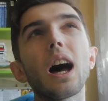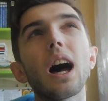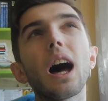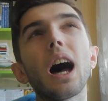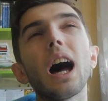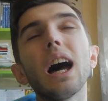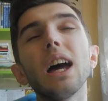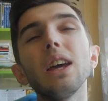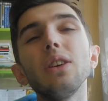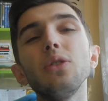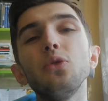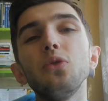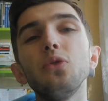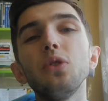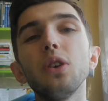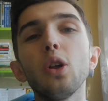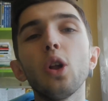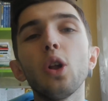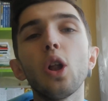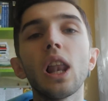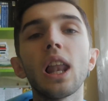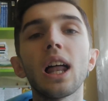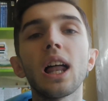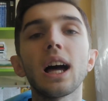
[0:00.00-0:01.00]
I
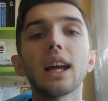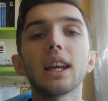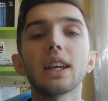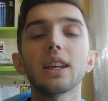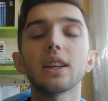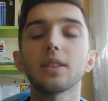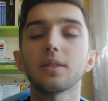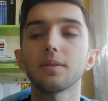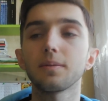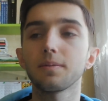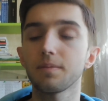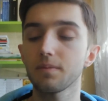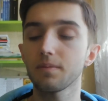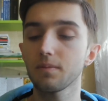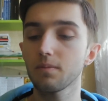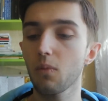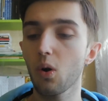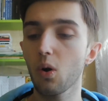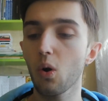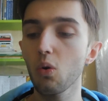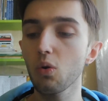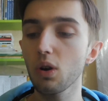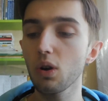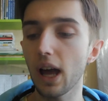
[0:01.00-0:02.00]
feel like,
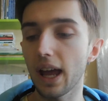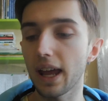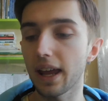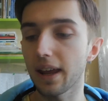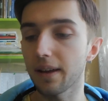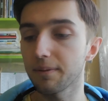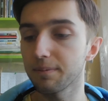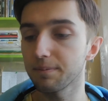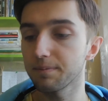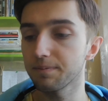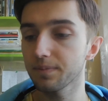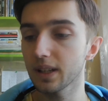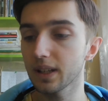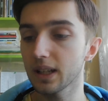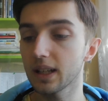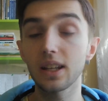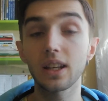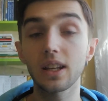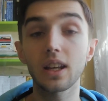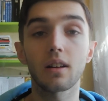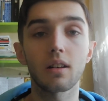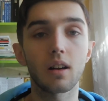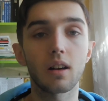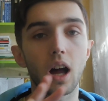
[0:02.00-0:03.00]
okay,
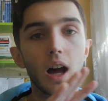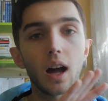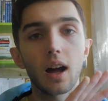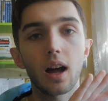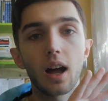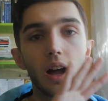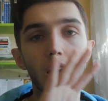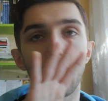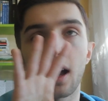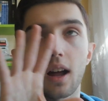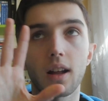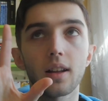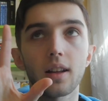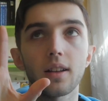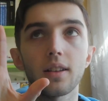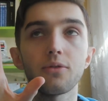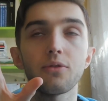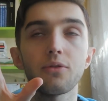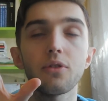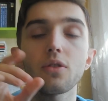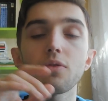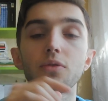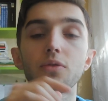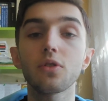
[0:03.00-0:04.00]

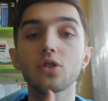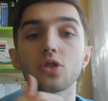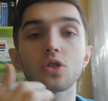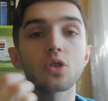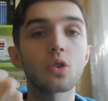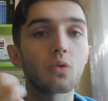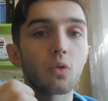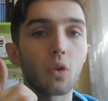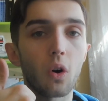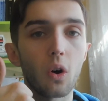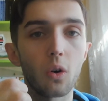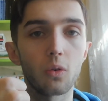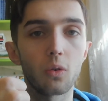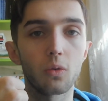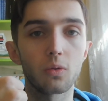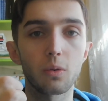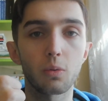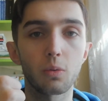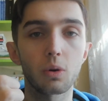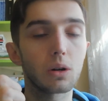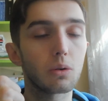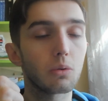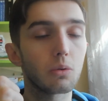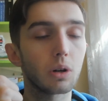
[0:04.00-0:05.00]
first of all,
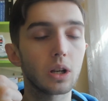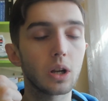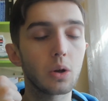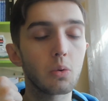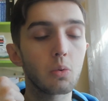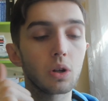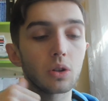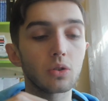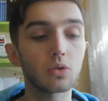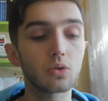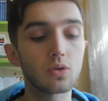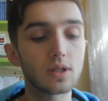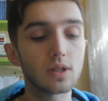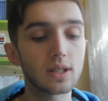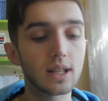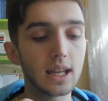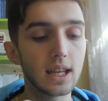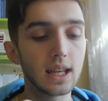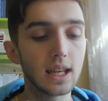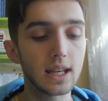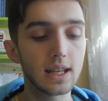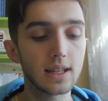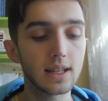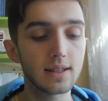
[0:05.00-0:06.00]
what I want to
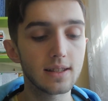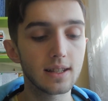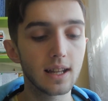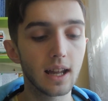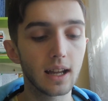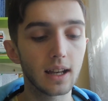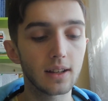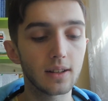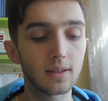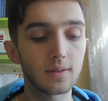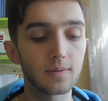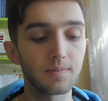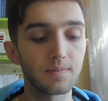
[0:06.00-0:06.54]
say is that